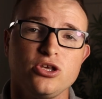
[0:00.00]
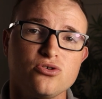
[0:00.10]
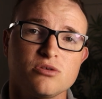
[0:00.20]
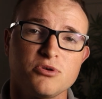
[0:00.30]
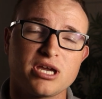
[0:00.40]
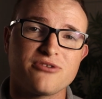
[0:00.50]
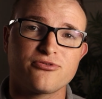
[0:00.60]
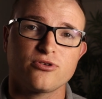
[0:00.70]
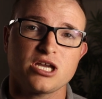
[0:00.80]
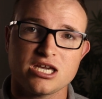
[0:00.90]
you can book a
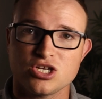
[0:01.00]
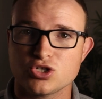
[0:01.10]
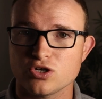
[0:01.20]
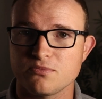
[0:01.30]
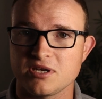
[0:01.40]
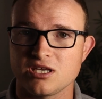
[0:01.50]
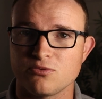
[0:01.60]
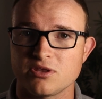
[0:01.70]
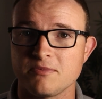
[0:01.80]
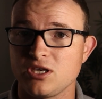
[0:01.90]
free intro meeting
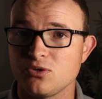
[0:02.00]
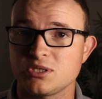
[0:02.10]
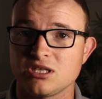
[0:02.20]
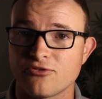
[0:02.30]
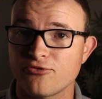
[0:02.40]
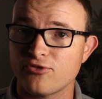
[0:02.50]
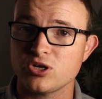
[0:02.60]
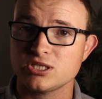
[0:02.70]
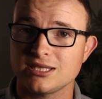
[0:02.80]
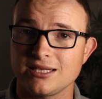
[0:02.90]
with me using the
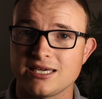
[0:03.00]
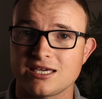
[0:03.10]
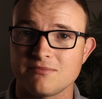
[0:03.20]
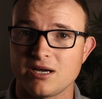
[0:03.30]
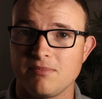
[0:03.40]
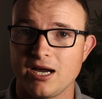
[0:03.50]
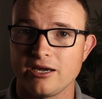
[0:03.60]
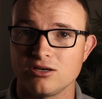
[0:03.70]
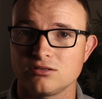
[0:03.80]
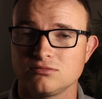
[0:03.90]
first link in my
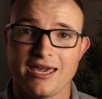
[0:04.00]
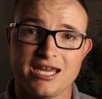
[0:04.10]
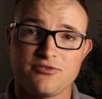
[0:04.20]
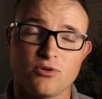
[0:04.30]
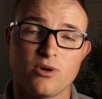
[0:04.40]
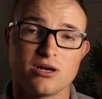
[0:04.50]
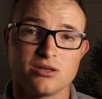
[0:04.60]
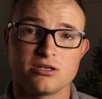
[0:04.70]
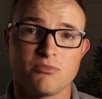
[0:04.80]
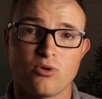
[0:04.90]
bio. And if you want to
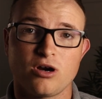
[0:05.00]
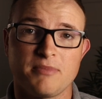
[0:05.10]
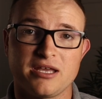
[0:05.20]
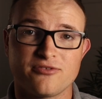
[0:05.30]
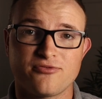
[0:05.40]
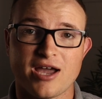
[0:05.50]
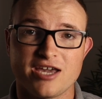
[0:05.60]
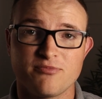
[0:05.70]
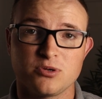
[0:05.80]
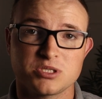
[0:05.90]
learn more about the
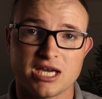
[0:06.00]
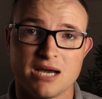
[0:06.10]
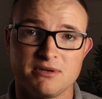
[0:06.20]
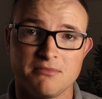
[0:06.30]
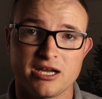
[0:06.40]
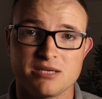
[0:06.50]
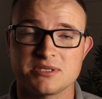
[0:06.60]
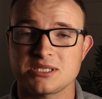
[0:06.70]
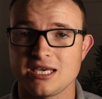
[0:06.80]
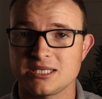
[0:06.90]
5 most common money
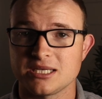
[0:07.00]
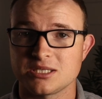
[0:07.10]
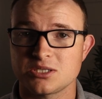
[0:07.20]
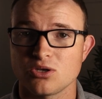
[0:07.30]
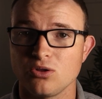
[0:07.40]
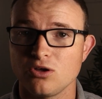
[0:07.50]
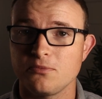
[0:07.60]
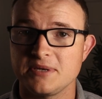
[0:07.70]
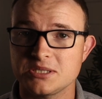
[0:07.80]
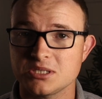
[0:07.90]
mistakes that solo
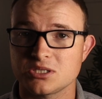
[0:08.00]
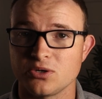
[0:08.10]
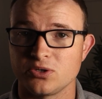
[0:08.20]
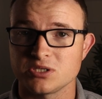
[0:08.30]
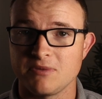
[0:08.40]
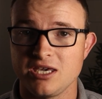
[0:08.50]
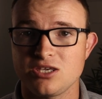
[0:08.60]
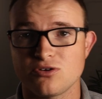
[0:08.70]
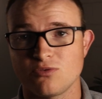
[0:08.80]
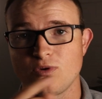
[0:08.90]
business owners make,
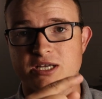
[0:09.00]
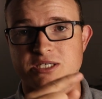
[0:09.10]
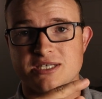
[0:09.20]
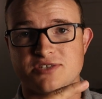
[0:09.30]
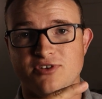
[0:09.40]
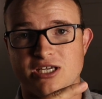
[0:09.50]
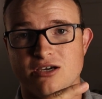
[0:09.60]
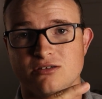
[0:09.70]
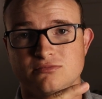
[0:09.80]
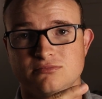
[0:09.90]
you can watch this
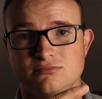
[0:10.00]
video.